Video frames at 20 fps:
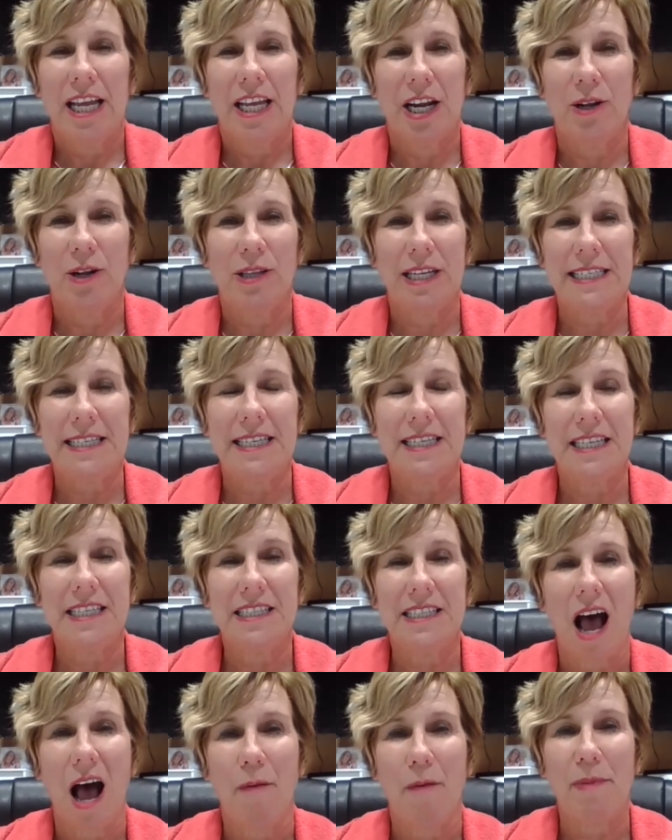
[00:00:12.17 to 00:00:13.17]
You know, Lisa's a
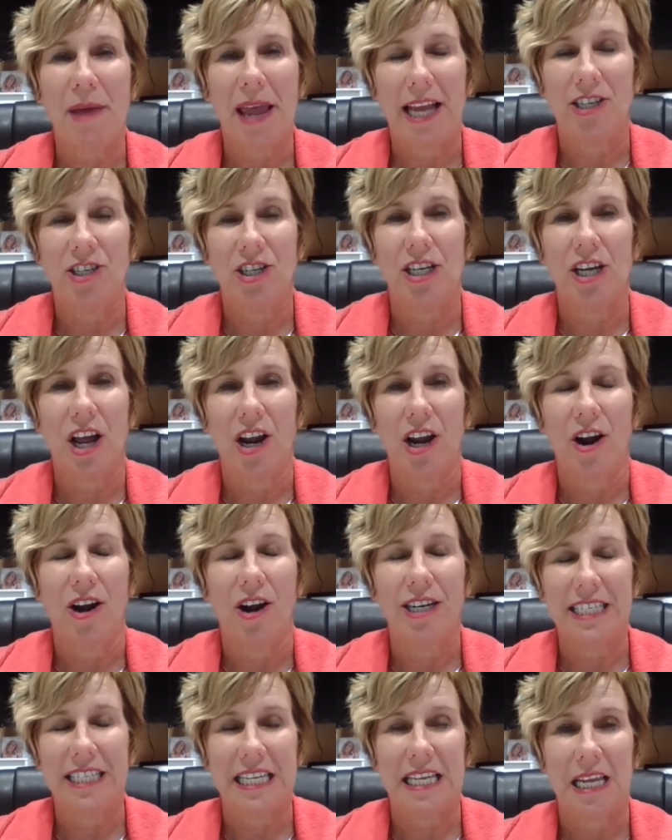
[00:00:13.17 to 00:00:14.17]
top agent on
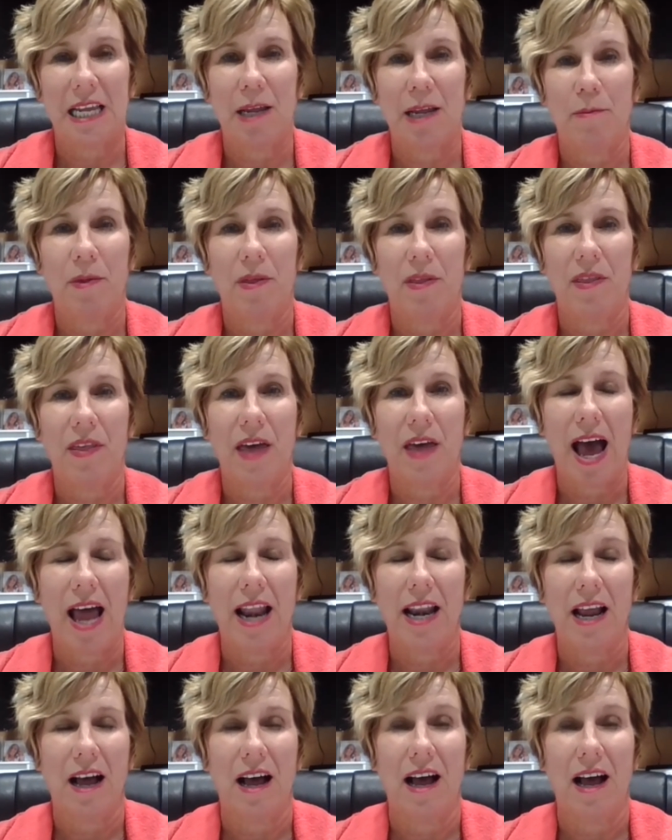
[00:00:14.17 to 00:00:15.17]
our team
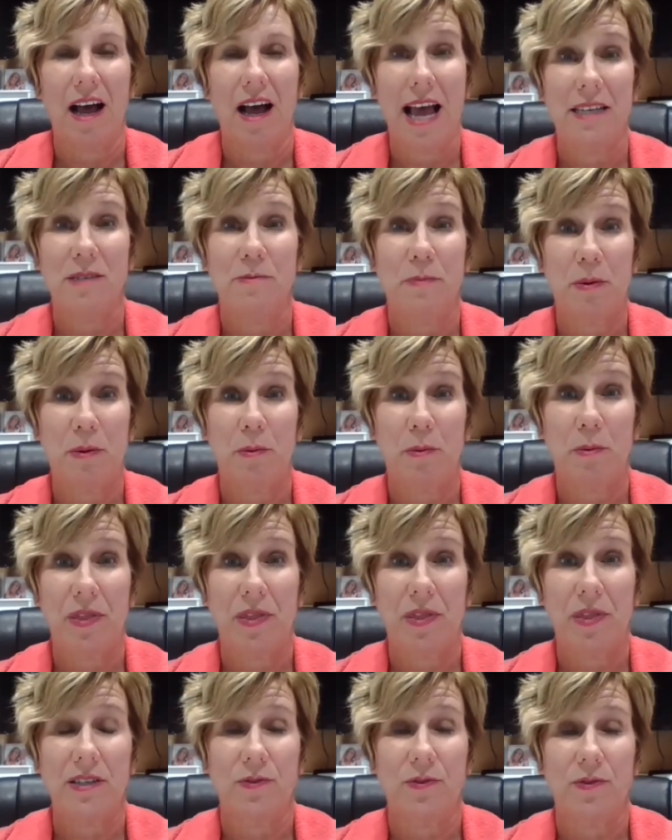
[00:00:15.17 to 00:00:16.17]
that has been
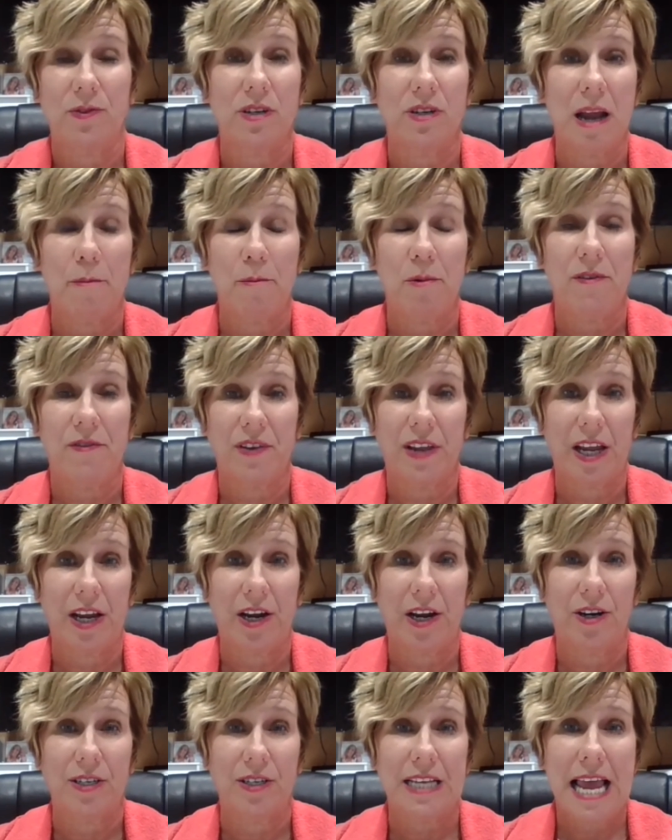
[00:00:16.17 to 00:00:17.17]
with us for a number of
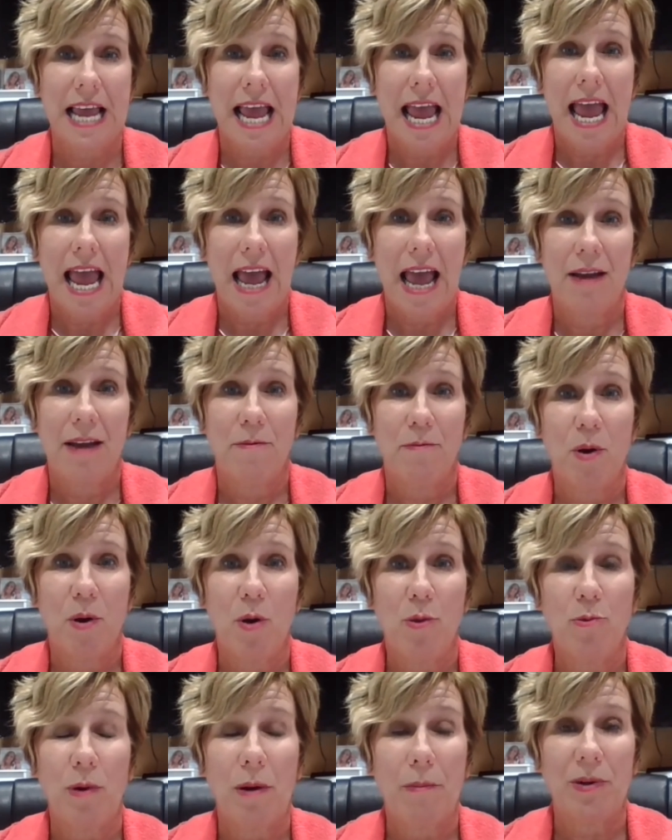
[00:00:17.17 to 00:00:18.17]
years and
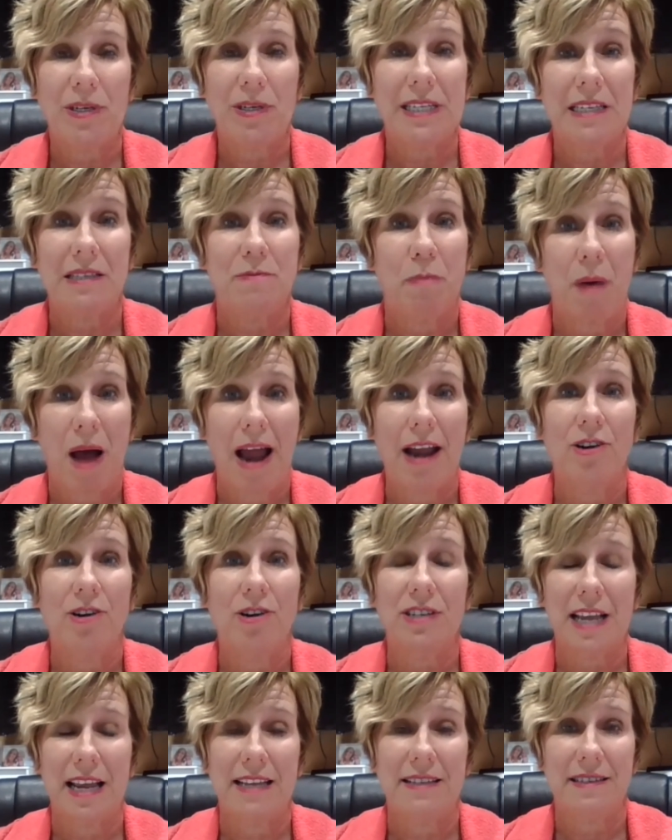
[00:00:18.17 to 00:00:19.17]
both represents
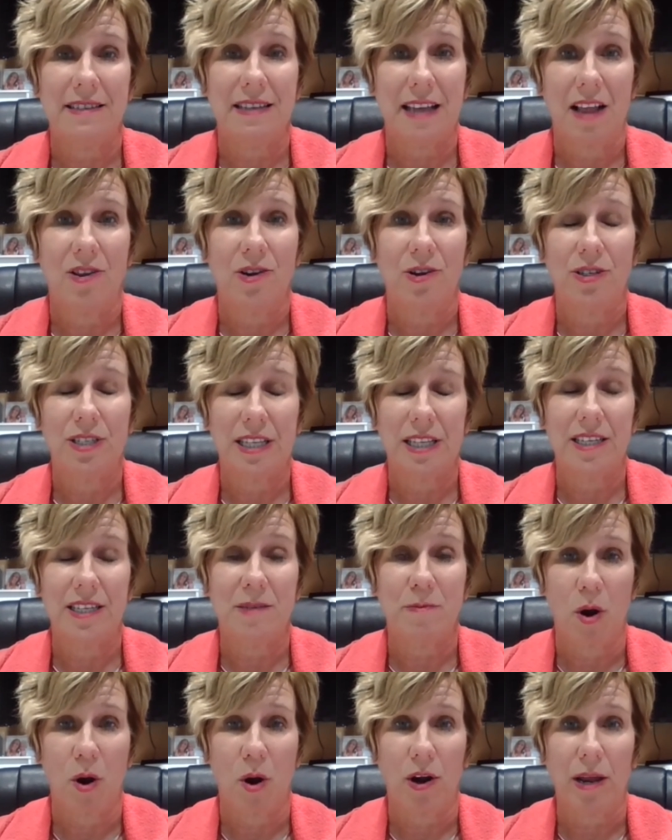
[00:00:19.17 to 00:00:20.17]
buyers and sellers in
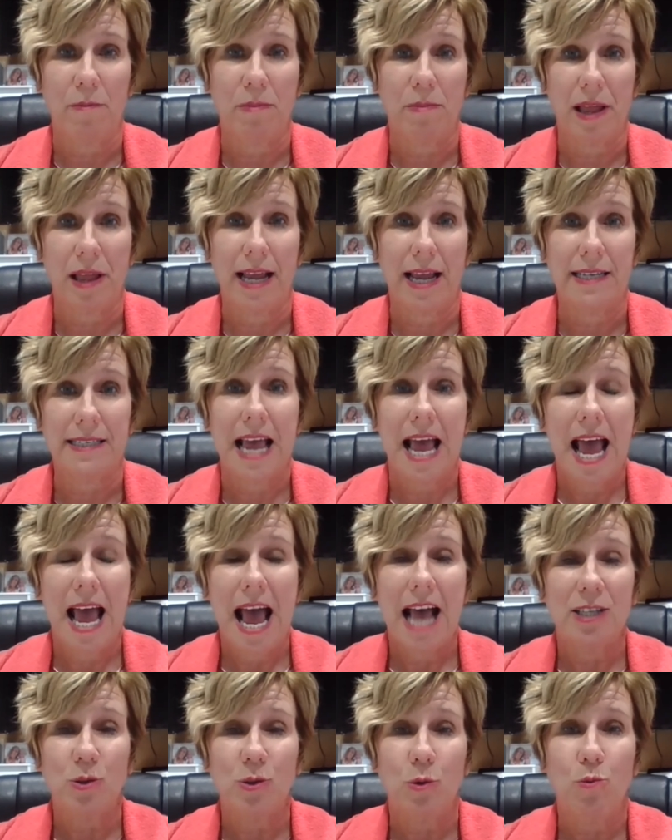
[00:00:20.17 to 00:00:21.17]
this marketplace,
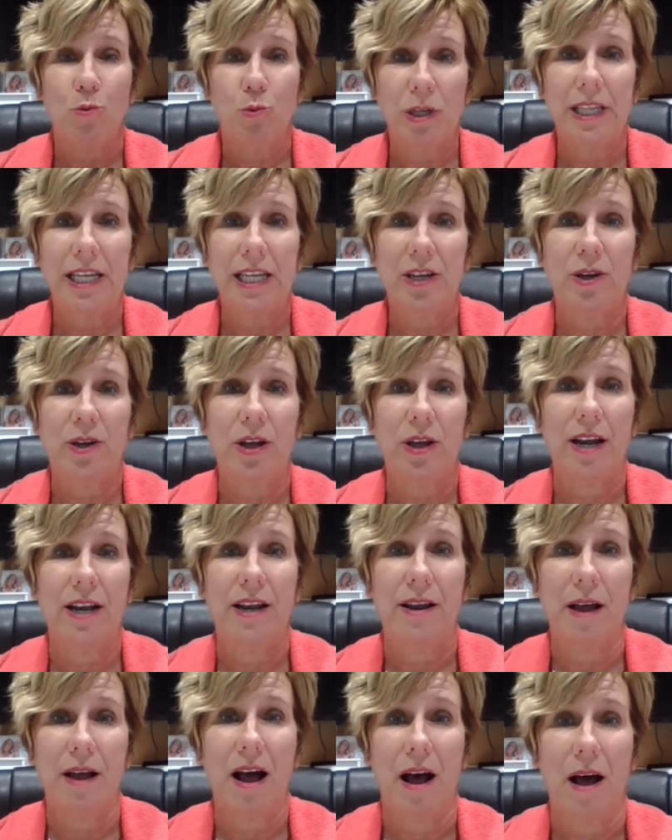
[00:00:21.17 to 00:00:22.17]
has a really
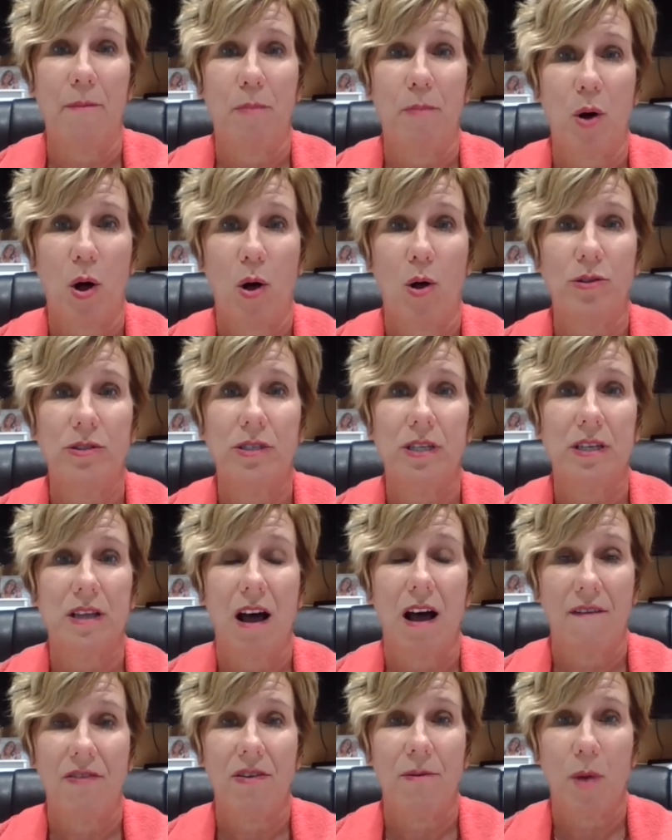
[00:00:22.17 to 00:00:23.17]
good pulse
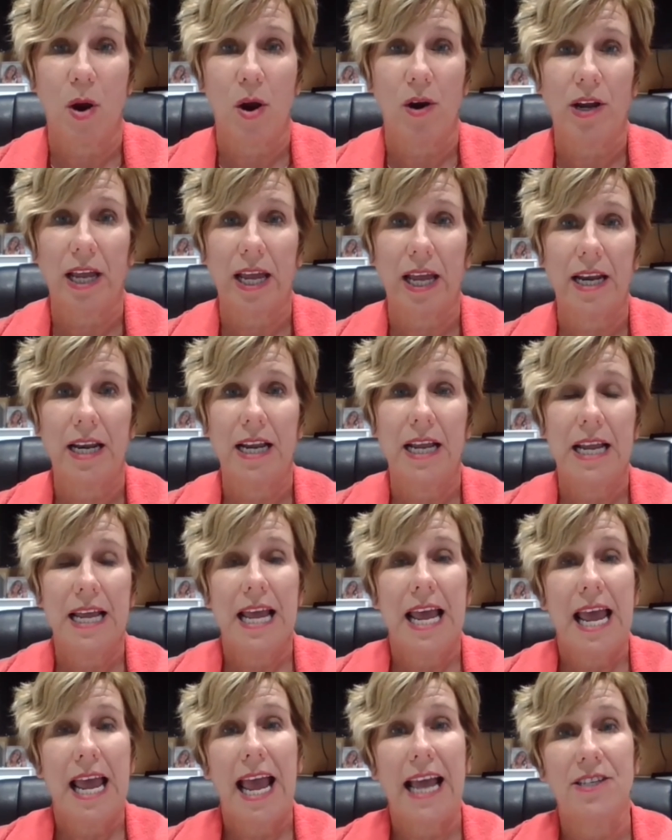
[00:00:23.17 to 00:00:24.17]
of the market.
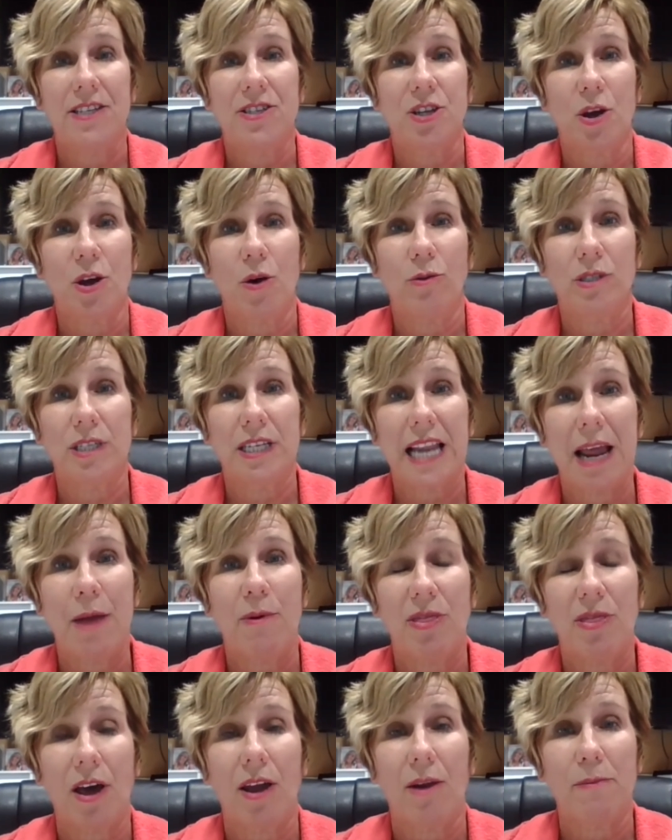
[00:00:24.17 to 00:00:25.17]
And so today
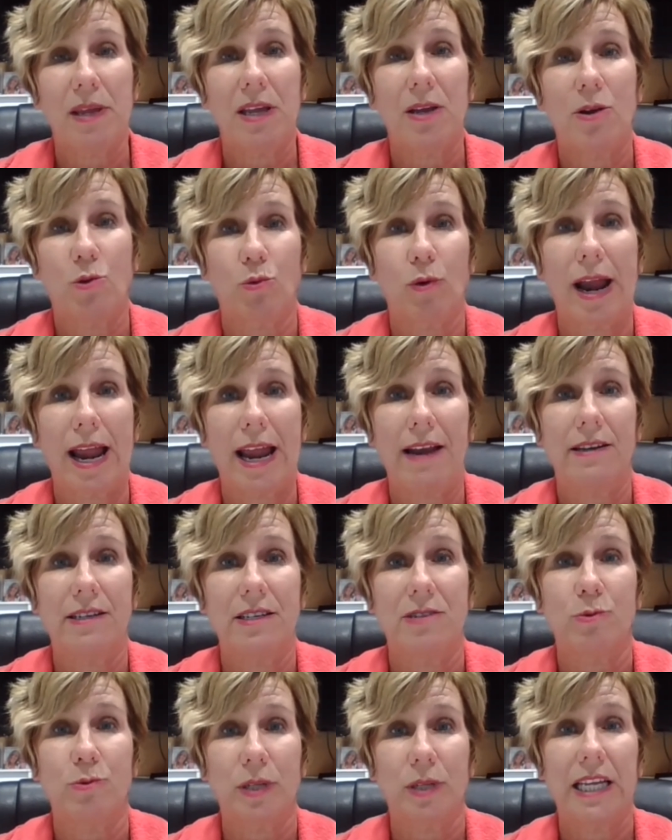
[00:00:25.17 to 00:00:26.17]
we thought it'd be great
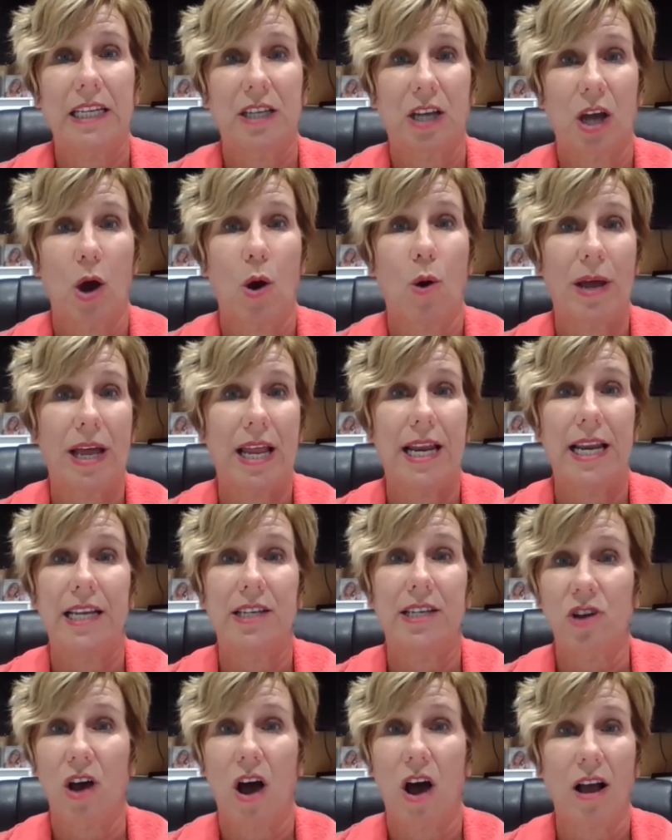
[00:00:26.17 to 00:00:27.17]
to really go in
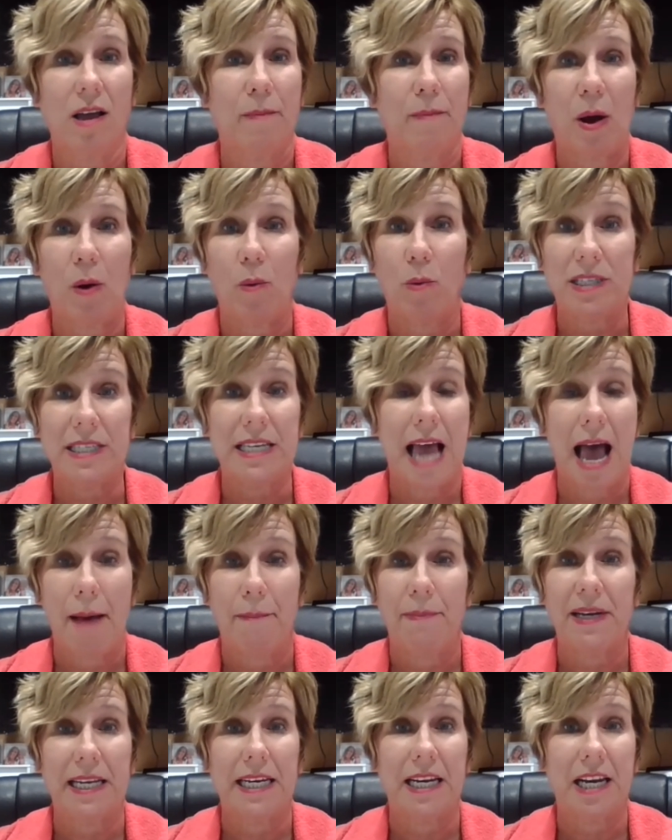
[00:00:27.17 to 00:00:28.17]
and talk about what's
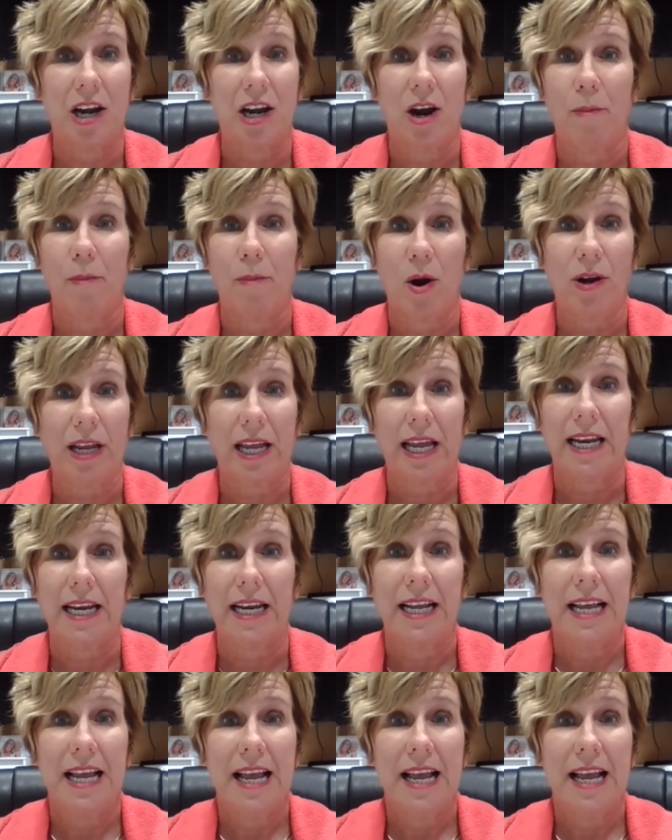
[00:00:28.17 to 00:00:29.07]
happening in our market.